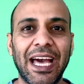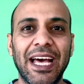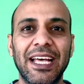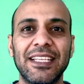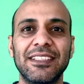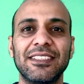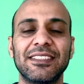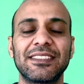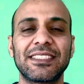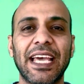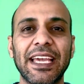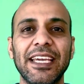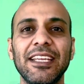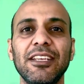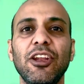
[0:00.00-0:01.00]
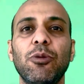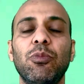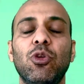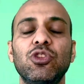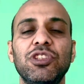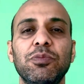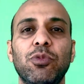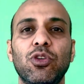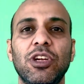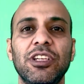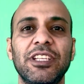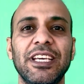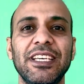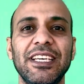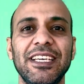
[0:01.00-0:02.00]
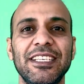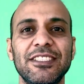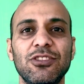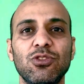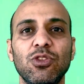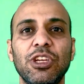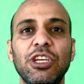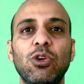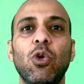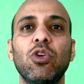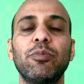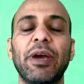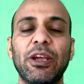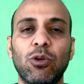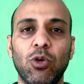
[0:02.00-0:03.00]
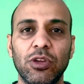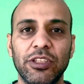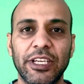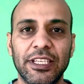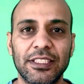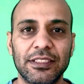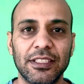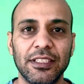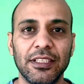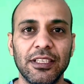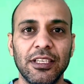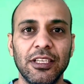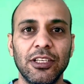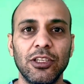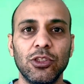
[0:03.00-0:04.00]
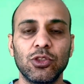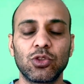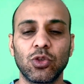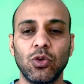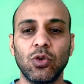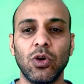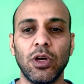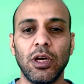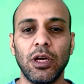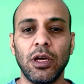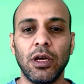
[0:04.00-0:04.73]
and second most important thing is to record my content. So